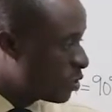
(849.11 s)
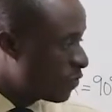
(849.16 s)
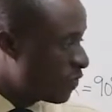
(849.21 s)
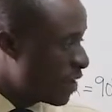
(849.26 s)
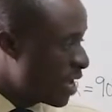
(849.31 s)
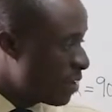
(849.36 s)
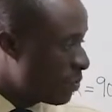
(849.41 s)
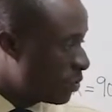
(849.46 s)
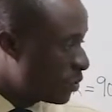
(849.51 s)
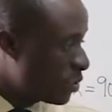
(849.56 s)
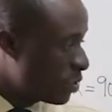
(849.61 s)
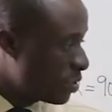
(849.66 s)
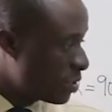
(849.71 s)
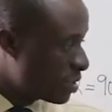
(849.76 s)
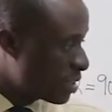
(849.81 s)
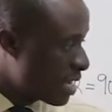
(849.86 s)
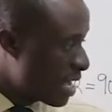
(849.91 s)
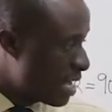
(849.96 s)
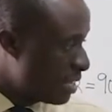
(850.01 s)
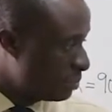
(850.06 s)
over hypotenuse.
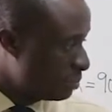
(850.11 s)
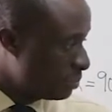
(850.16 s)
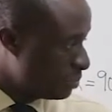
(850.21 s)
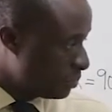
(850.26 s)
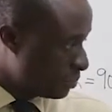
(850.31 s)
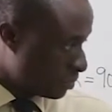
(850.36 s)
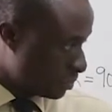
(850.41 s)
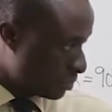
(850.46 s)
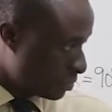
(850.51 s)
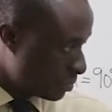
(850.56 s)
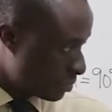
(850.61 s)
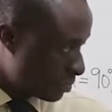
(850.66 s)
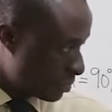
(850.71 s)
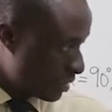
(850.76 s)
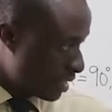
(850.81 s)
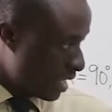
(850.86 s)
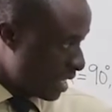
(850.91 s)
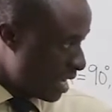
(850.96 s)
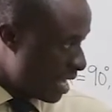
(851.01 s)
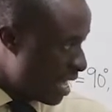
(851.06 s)

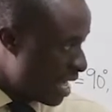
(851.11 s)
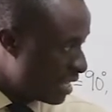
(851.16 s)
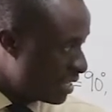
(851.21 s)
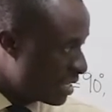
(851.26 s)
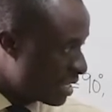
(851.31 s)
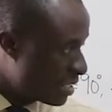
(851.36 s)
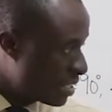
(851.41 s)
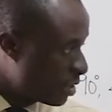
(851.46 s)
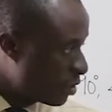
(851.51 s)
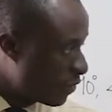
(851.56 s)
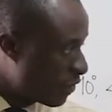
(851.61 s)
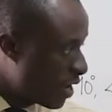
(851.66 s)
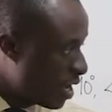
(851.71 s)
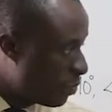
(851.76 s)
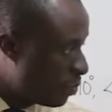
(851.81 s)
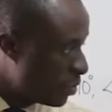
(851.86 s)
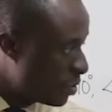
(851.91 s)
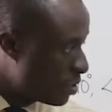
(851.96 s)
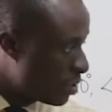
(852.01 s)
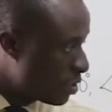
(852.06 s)
Adjacent over
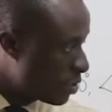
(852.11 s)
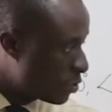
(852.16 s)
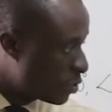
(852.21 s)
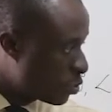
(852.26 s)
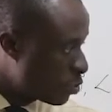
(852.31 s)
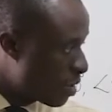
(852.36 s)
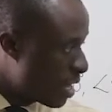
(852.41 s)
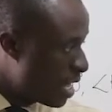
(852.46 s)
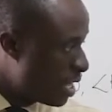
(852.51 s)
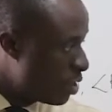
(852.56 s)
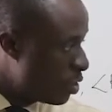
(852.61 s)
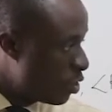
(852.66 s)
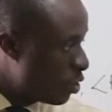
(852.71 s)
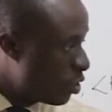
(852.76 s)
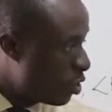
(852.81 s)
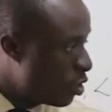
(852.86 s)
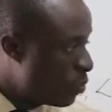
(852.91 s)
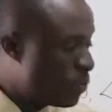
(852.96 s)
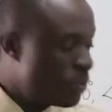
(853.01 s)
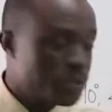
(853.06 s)
hypotenuse,
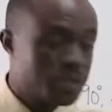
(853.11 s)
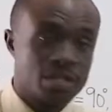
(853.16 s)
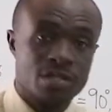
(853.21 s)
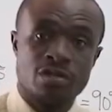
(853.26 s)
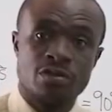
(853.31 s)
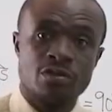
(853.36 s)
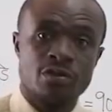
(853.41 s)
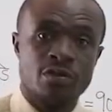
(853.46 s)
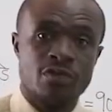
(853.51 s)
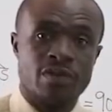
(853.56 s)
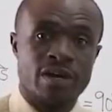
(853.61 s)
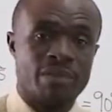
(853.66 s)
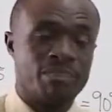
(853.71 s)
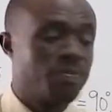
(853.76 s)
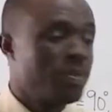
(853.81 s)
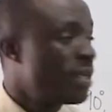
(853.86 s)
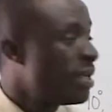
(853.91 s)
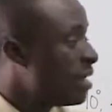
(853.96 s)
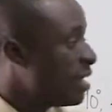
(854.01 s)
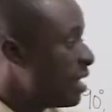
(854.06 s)
opposite over
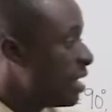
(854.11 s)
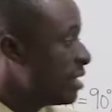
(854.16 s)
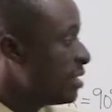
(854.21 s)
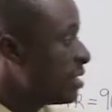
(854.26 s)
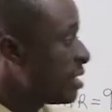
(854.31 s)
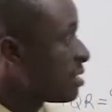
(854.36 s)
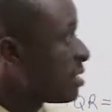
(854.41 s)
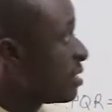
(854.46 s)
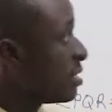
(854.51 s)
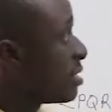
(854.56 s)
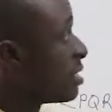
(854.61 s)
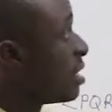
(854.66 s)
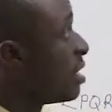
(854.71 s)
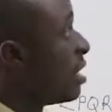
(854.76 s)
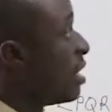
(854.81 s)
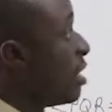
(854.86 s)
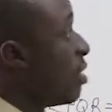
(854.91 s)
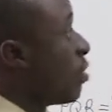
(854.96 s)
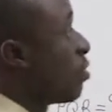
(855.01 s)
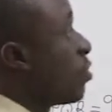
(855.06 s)
adjacent.
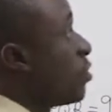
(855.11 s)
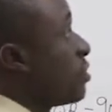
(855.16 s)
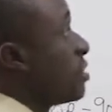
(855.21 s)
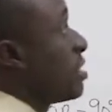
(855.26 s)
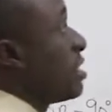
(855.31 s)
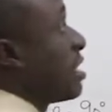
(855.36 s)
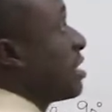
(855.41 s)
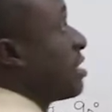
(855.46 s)
Now consider